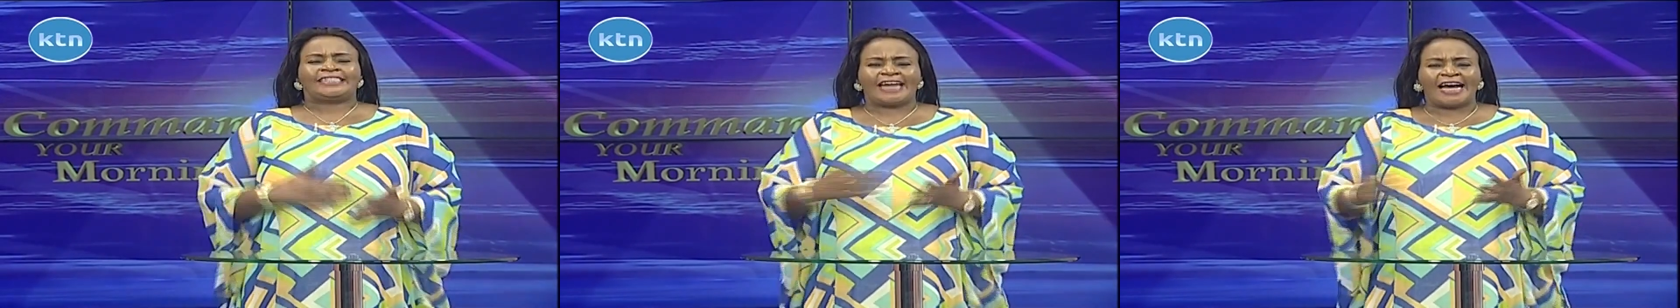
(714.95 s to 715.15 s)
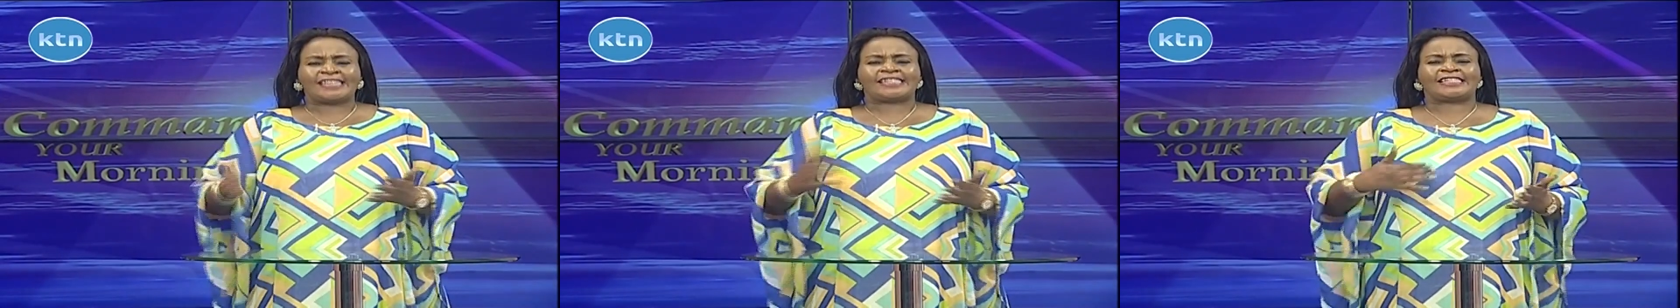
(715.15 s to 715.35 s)

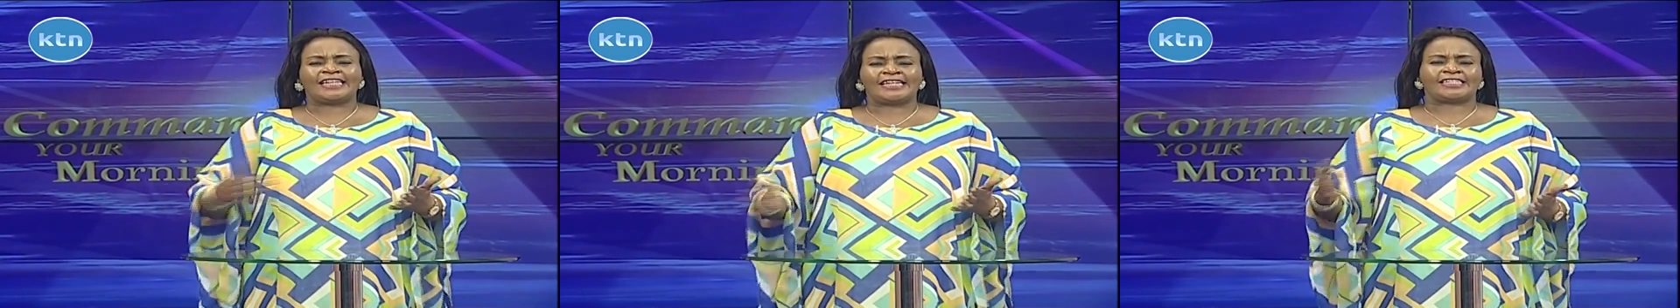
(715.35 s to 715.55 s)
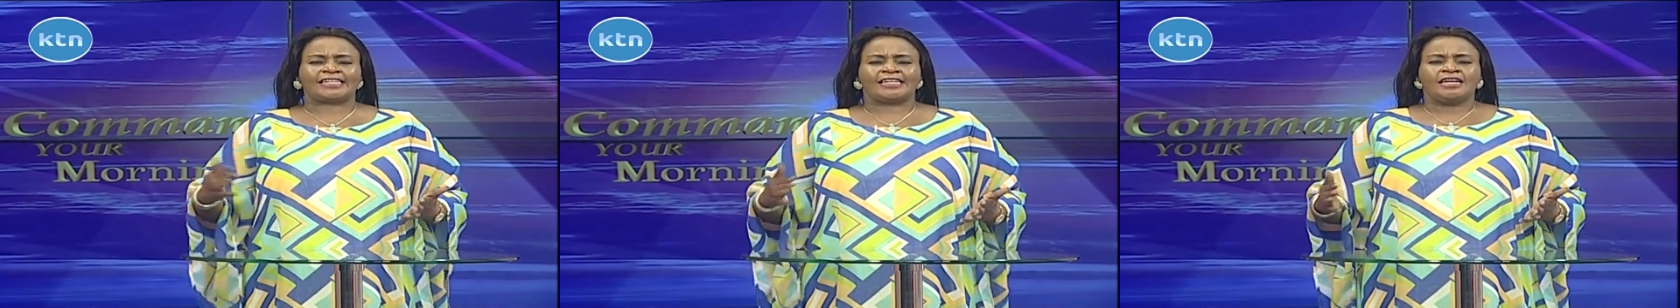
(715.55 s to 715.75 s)
Dust
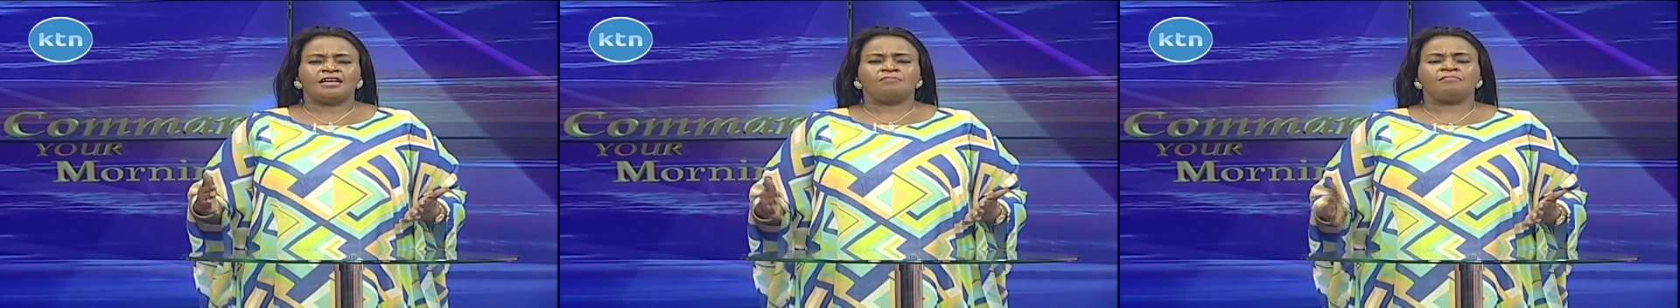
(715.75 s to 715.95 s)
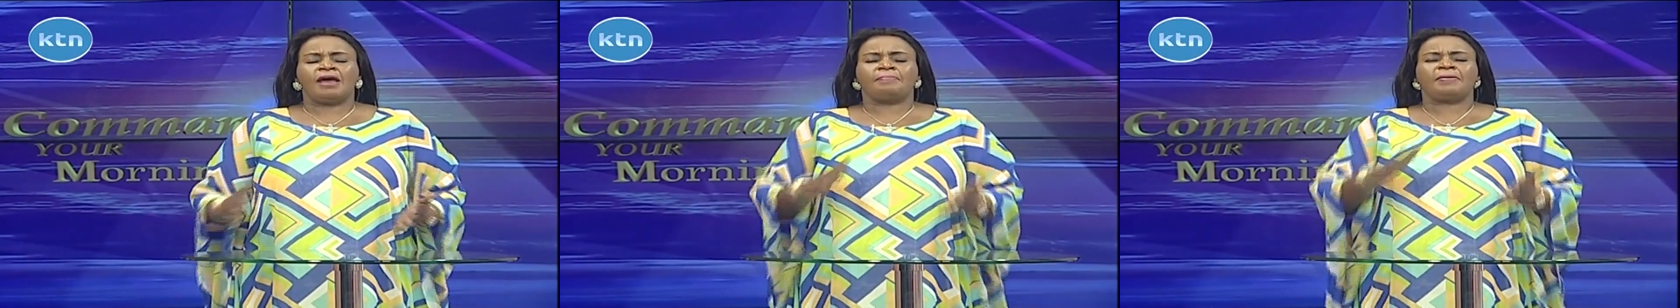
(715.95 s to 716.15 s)
it
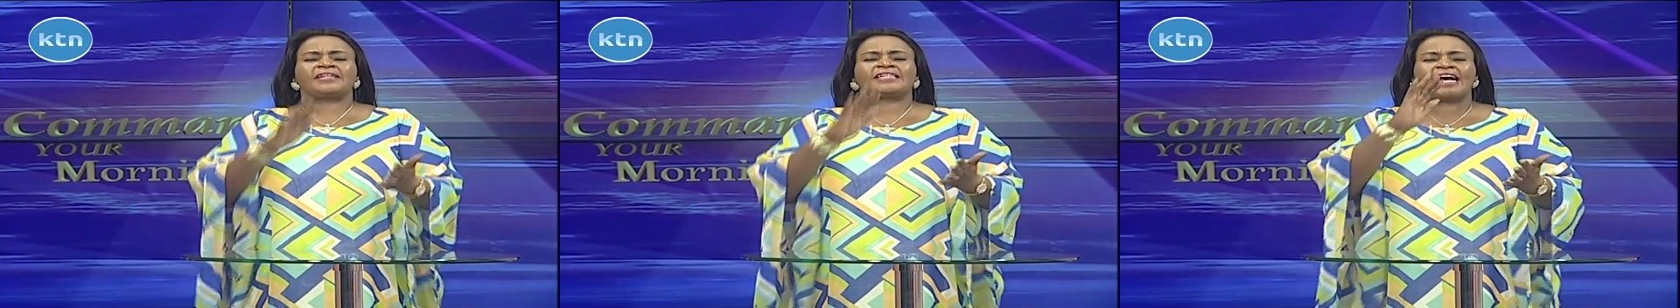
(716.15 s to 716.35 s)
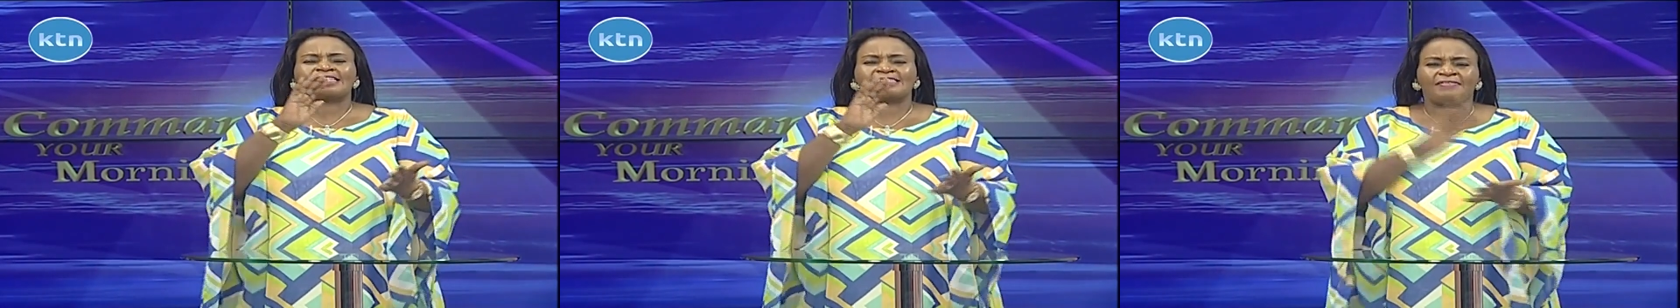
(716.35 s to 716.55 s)
Maybe
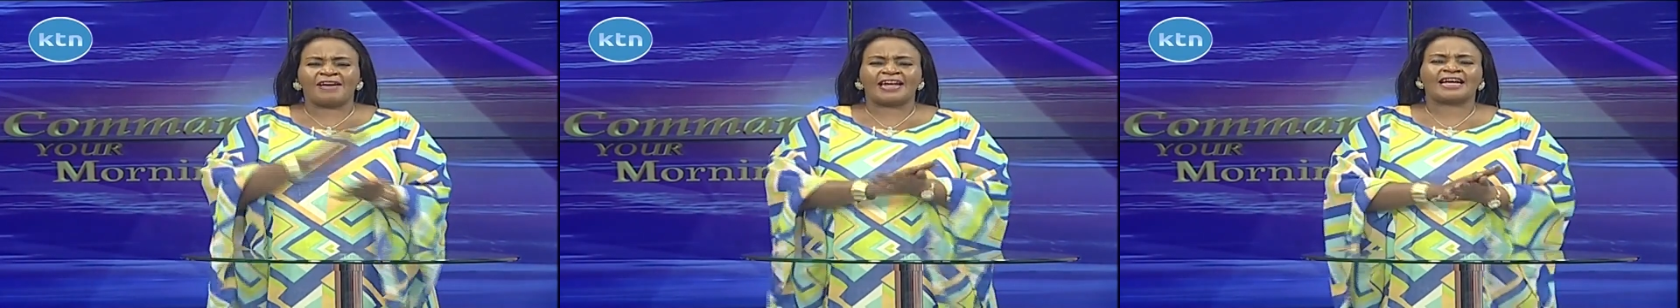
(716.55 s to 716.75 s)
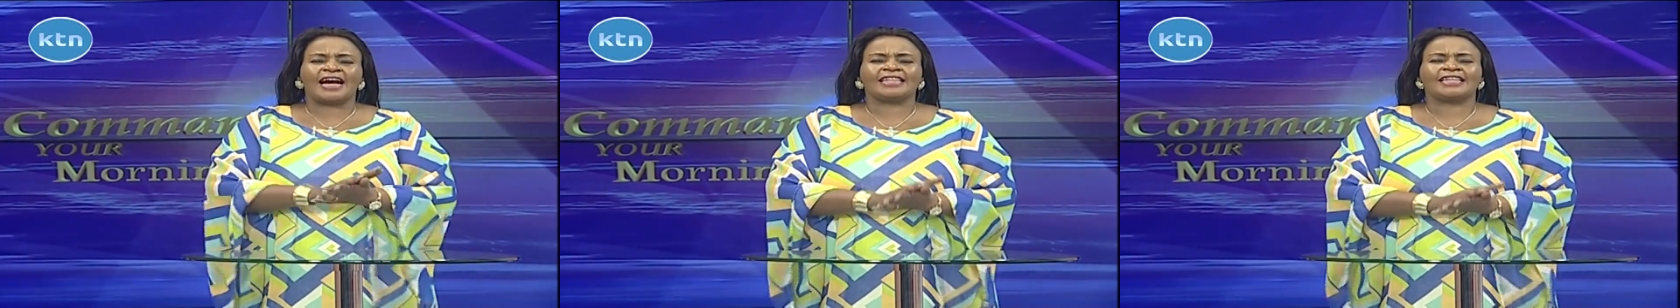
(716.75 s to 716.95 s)
it has
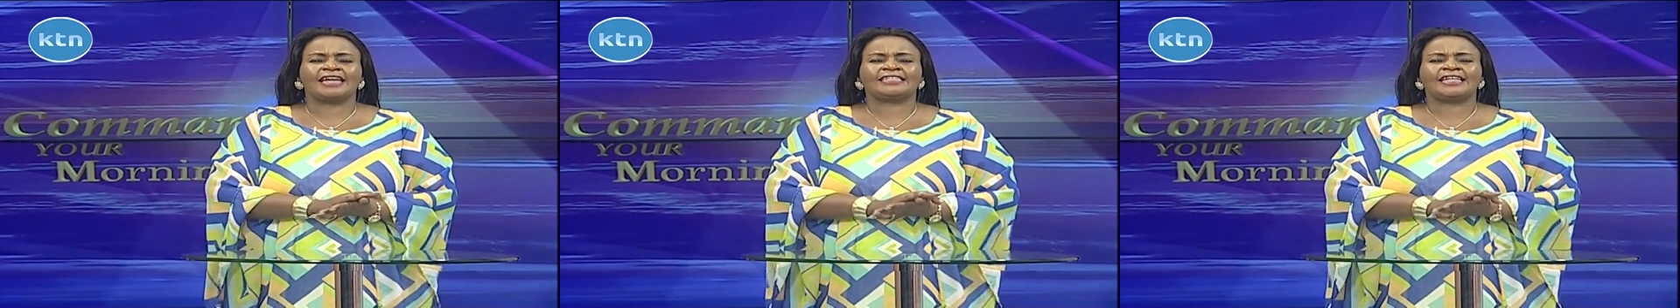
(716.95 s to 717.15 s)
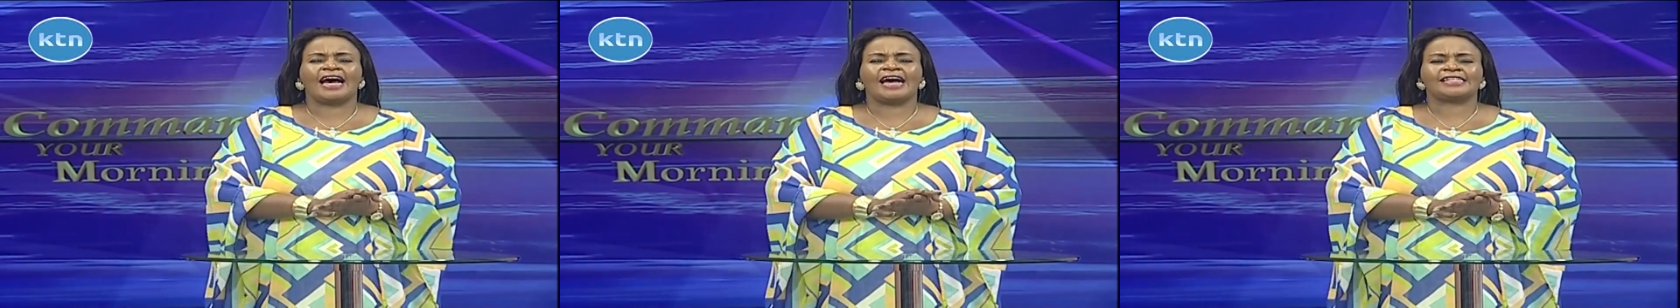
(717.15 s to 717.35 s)
even
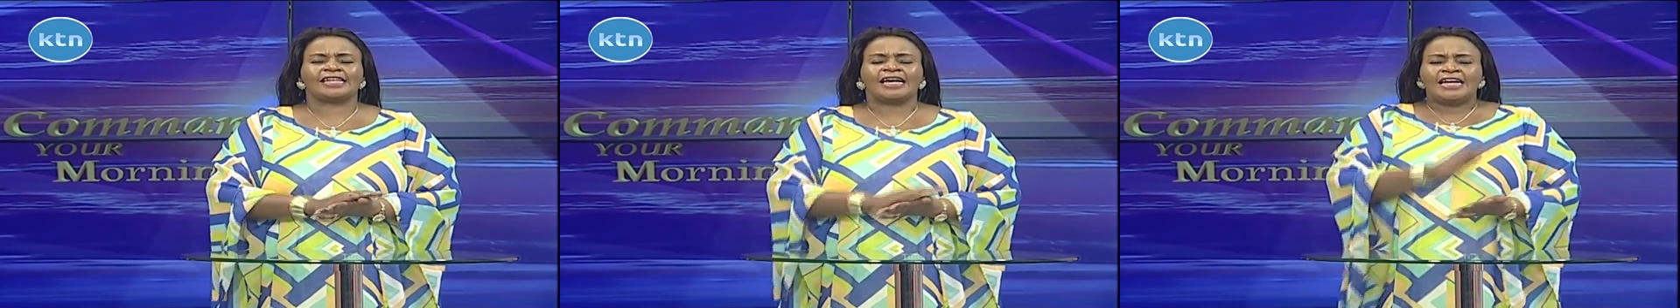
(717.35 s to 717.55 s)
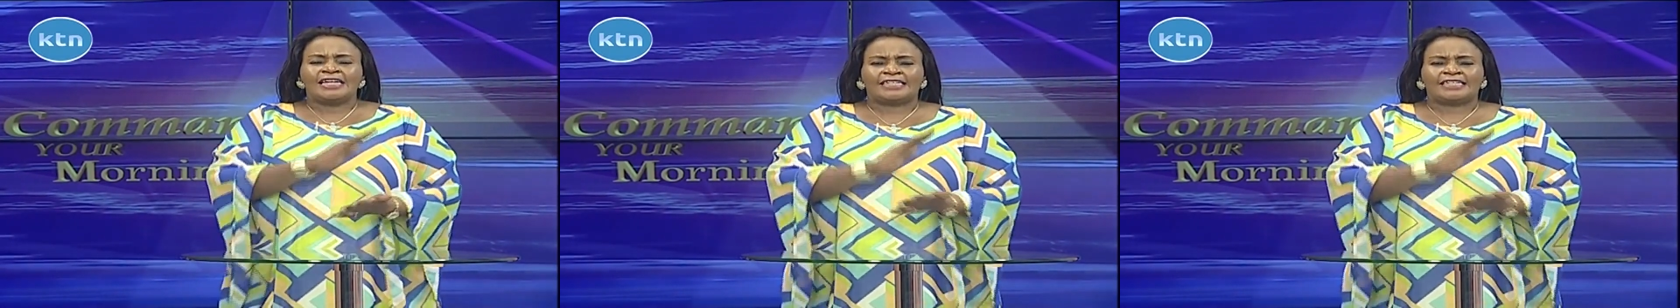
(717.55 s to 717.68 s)
gathered dust.